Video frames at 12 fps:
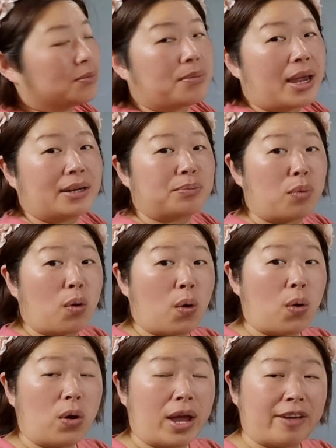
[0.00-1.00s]
mean
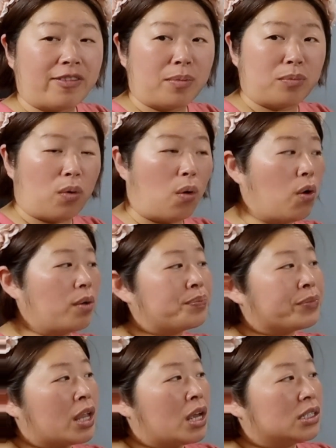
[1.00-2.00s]
more, having more.
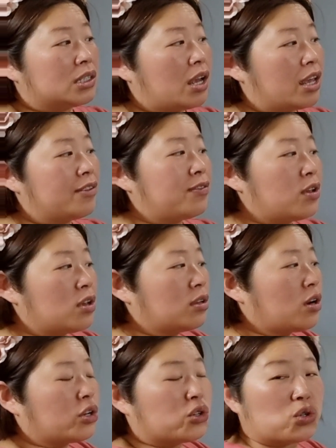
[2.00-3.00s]
So if
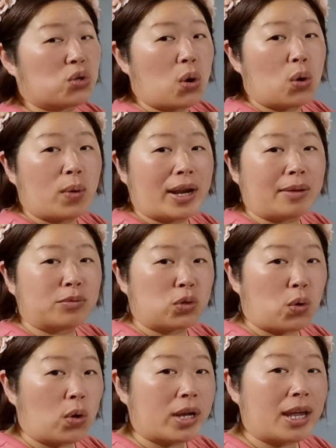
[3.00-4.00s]
you're not sure what I'm
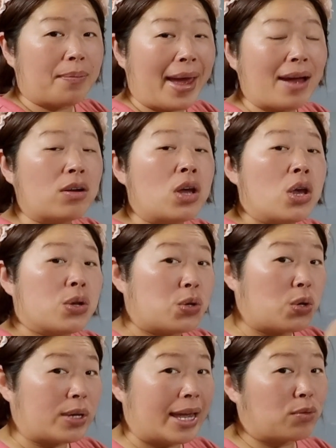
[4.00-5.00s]
talking about,
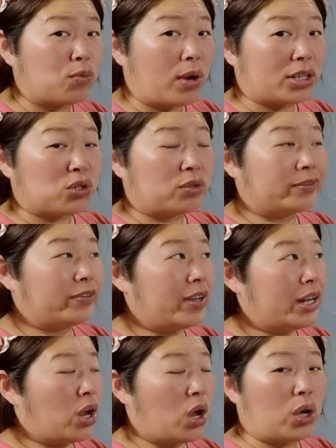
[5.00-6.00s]
you can watch
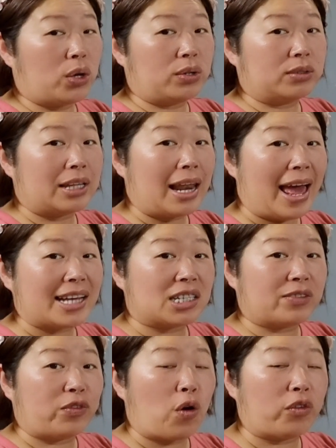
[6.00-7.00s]
the
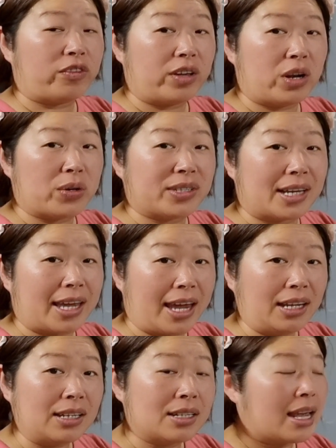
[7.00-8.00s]
last 4 videos
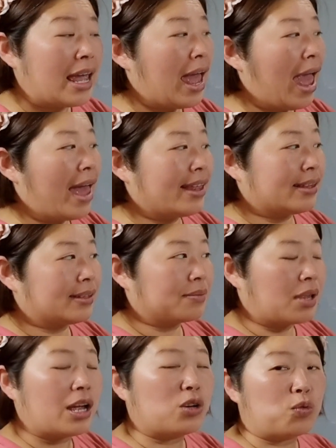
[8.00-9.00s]
again, and
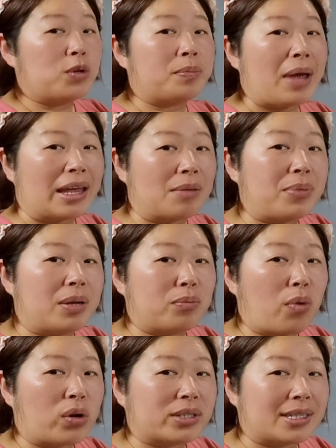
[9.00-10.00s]
it will make a bit
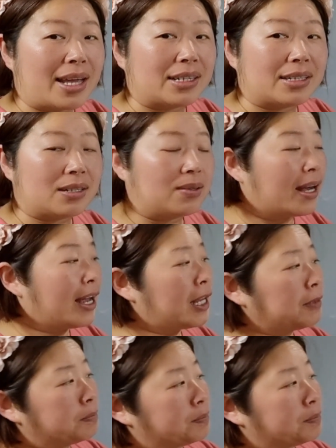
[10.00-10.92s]
more sense, okay?